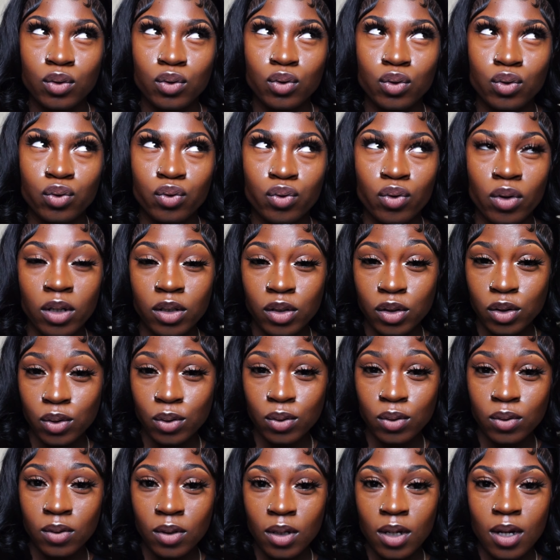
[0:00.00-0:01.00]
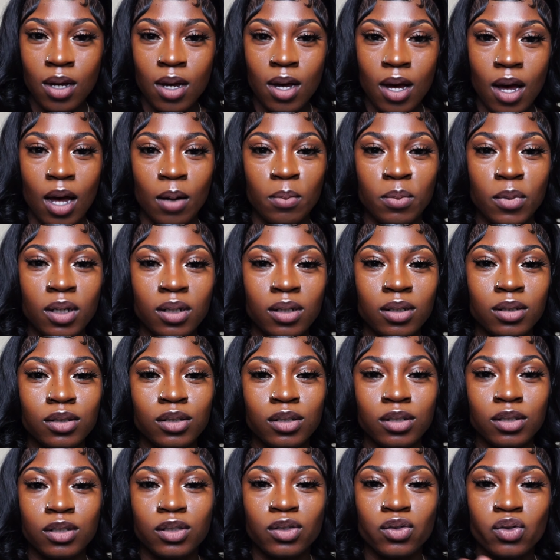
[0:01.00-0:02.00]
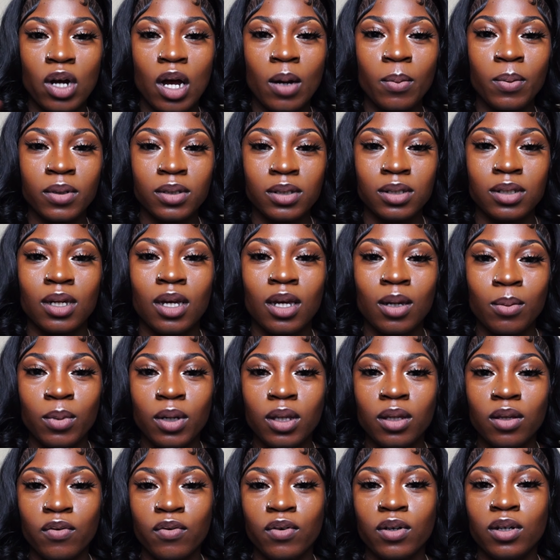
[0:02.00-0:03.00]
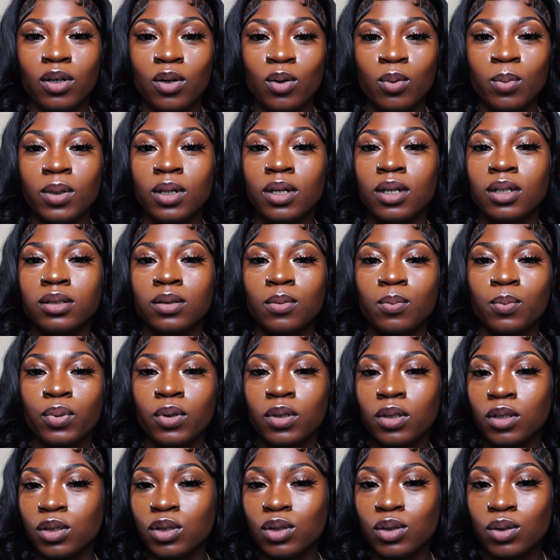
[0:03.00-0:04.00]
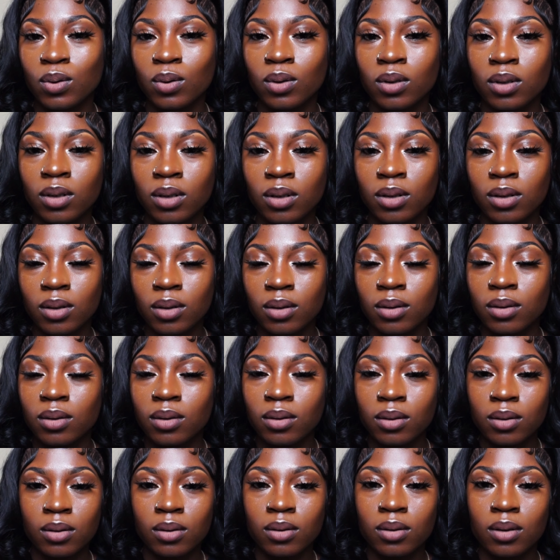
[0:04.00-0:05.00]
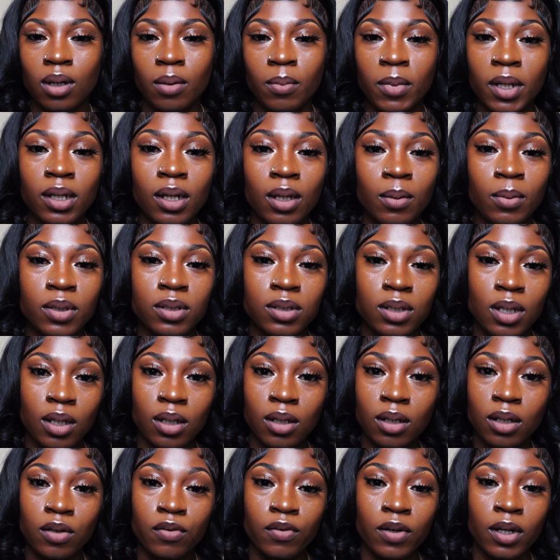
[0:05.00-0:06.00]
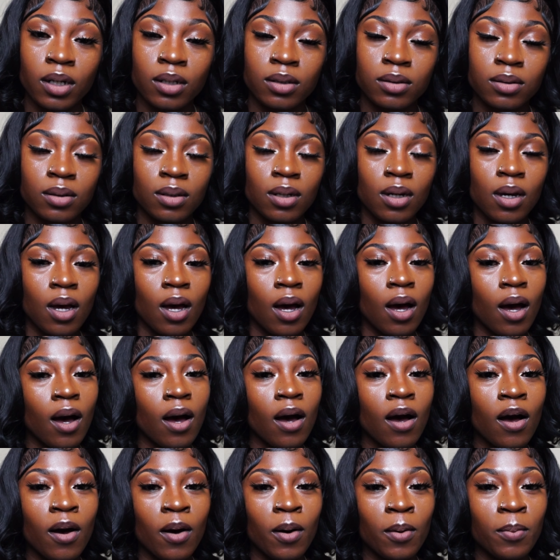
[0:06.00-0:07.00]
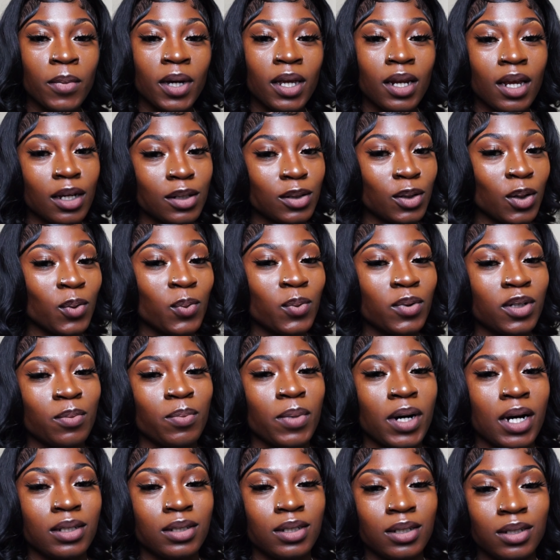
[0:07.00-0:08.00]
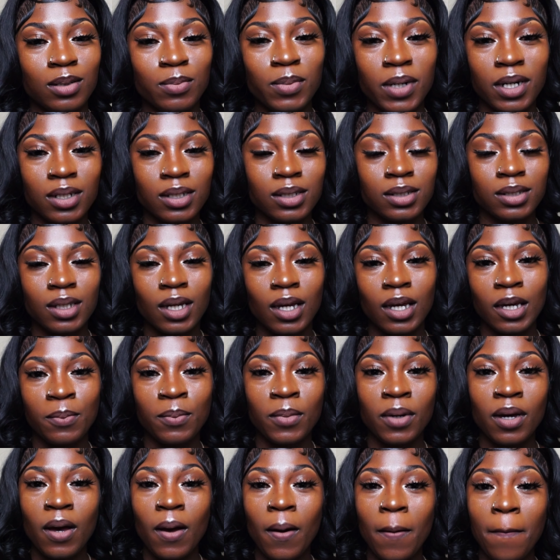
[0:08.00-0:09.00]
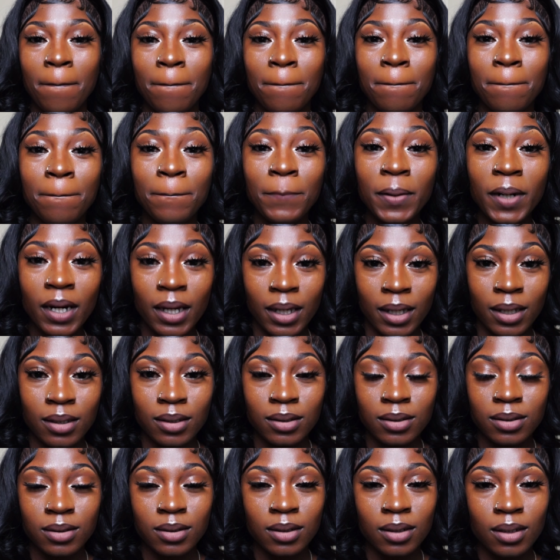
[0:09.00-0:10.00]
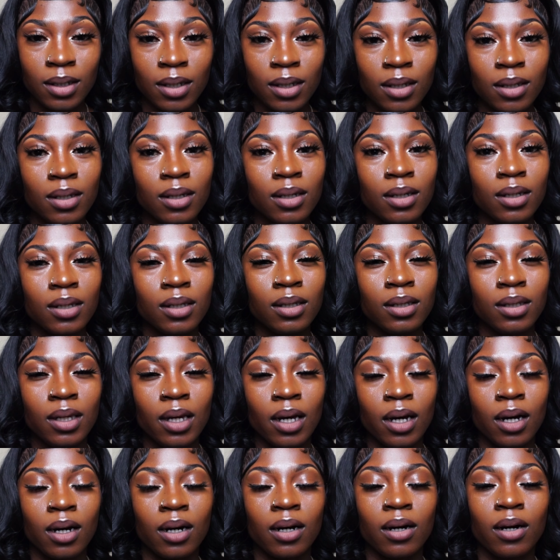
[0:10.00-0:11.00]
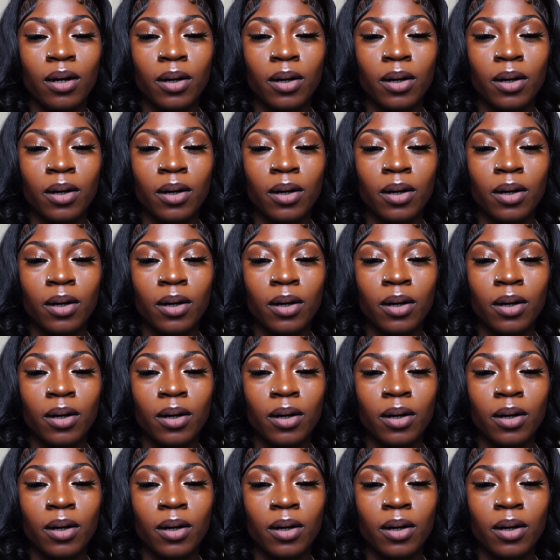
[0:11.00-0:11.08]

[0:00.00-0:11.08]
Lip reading: Drussel. I'm gonna just drop his name in the video because I'm pretty sure I might not be saying it correct, and I don't want to botch anybody's name, but yeah,